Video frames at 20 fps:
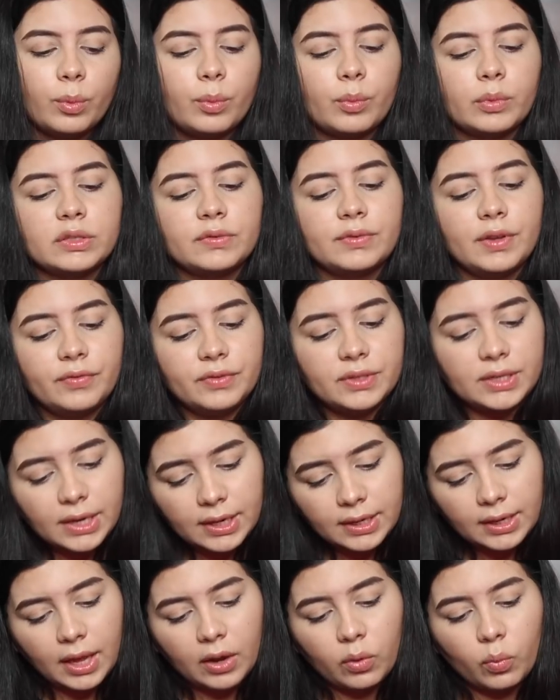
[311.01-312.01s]
one was
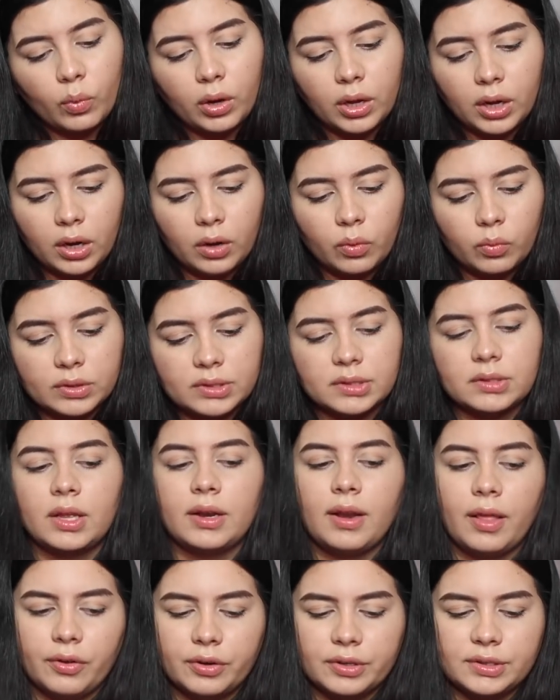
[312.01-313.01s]
15, and one was
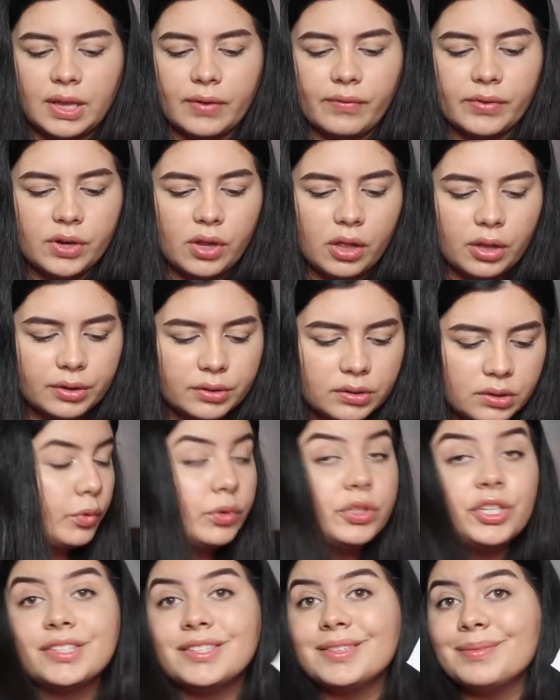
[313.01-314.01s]
another $7,
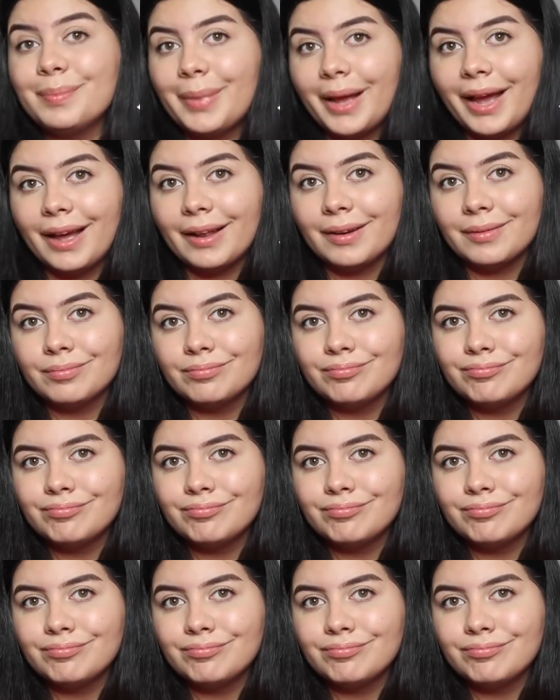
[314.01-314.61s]
which isn't bad.